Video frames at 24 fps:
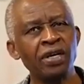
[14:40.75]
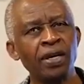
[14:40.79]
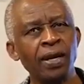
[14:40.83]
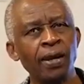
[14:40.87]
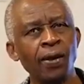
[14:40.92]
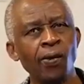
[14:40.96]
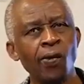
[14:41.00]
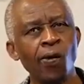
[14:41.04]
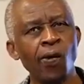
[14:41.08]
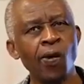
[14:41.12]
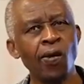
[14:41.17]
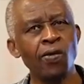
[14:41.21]

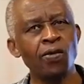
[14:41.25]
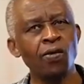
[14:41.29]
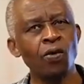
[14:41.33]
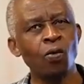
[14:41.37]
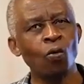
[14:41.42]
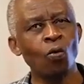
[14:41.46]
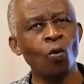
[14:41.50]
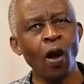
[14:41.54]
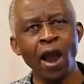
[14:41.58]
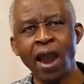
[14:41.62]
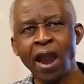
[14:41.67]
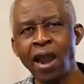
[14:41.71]
Lord
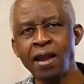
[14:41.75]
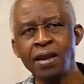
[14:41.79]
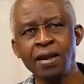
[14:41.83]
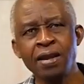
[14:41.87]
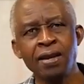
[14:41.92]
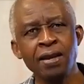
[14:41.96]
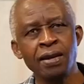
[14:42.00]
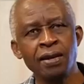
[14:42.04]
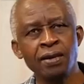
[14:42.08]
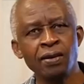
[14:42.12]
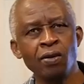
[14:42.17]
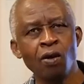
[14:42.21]

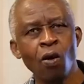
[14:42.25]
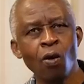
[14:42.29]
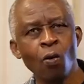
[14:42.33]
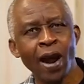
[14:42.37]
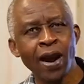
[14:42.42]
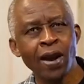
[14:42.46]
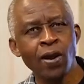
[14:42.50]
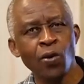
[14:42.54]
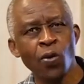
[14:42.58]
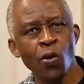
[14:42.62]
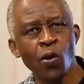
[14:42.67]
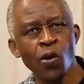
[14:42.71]
quietly, no
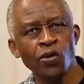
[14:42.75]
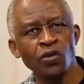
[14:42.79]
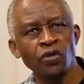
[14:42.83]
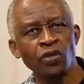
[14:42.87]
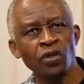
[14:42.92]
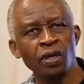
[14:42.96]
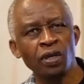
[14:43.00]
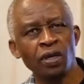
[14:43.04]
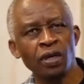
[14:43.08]
one knows.